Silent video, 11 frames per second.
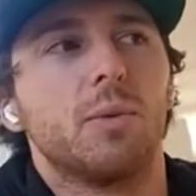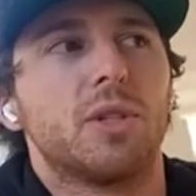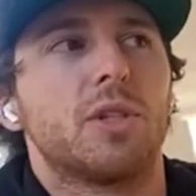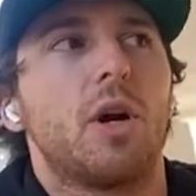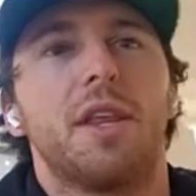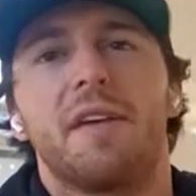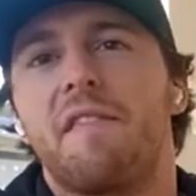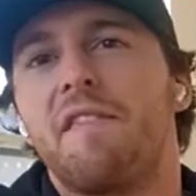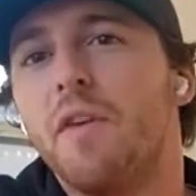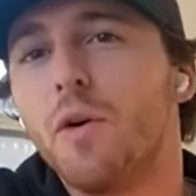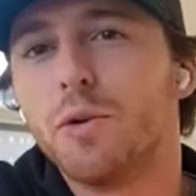what's called a
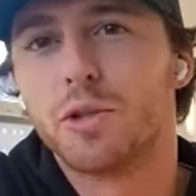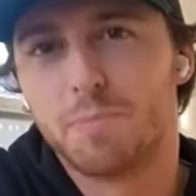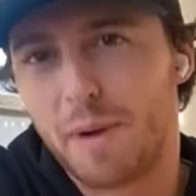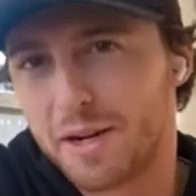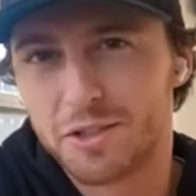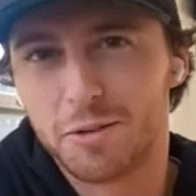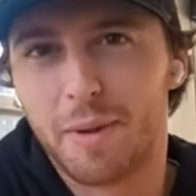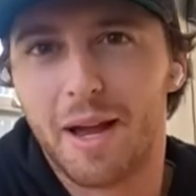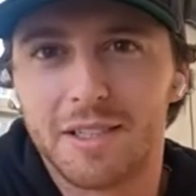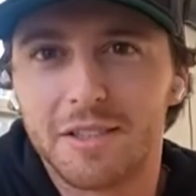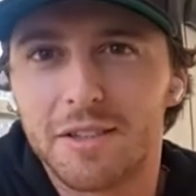full spectrum
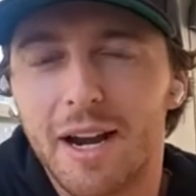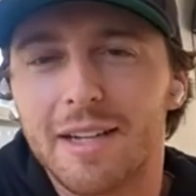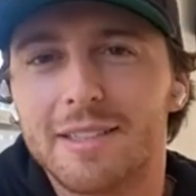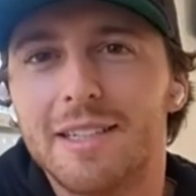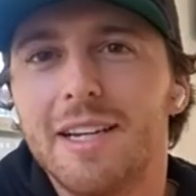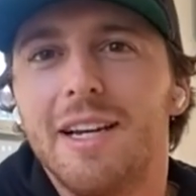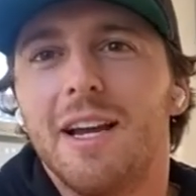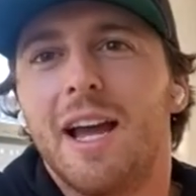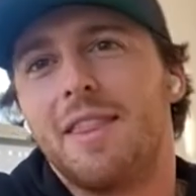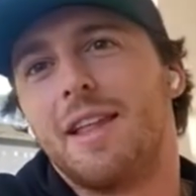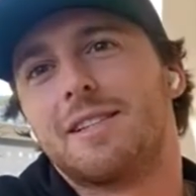extract.
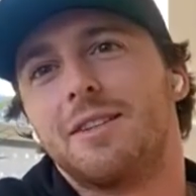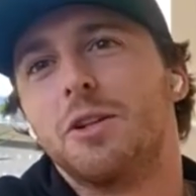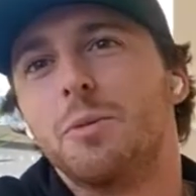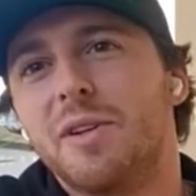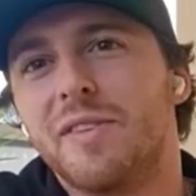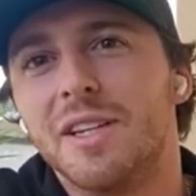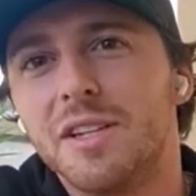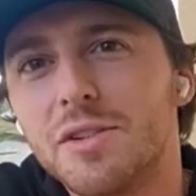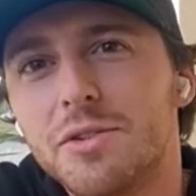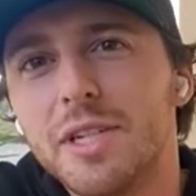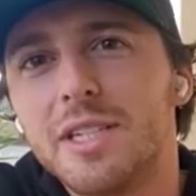And that's a little bit of
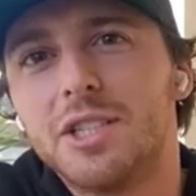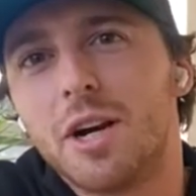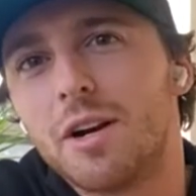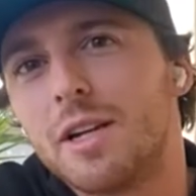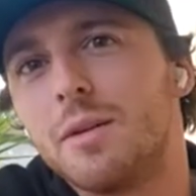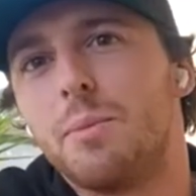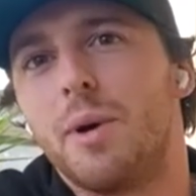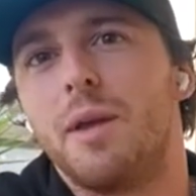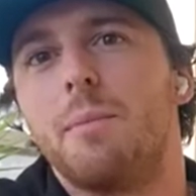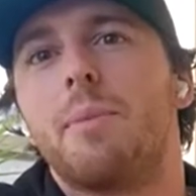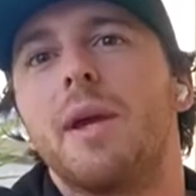industry jargon,
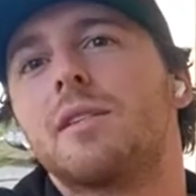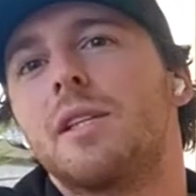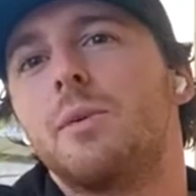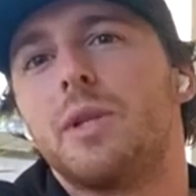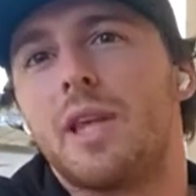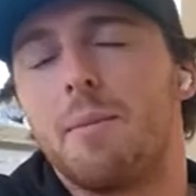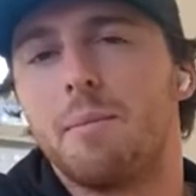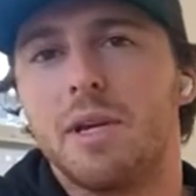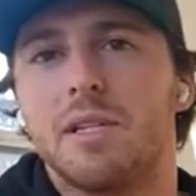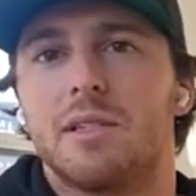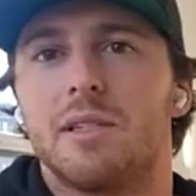but basically what that
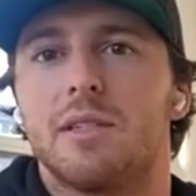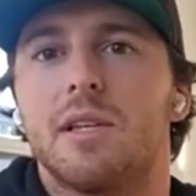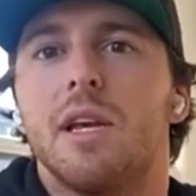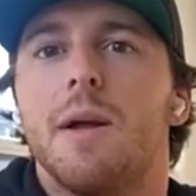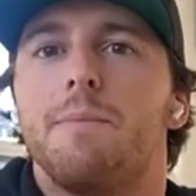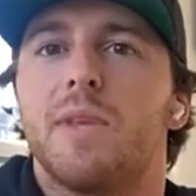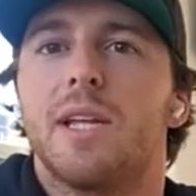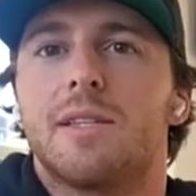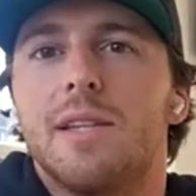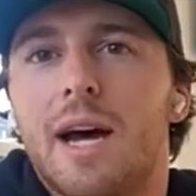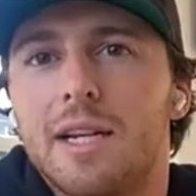means is
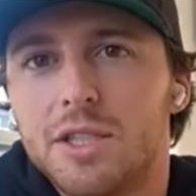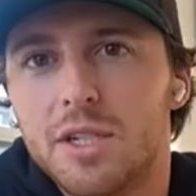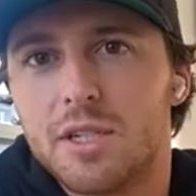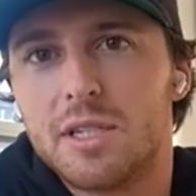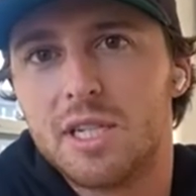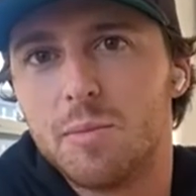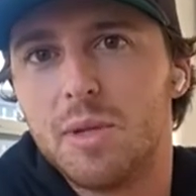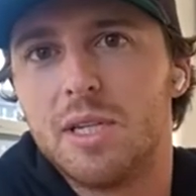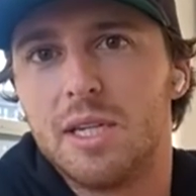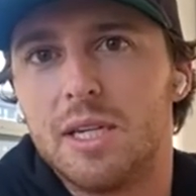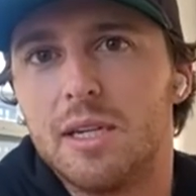it's not just
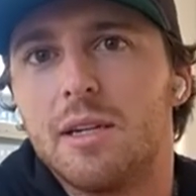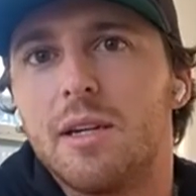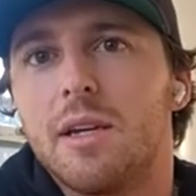CBD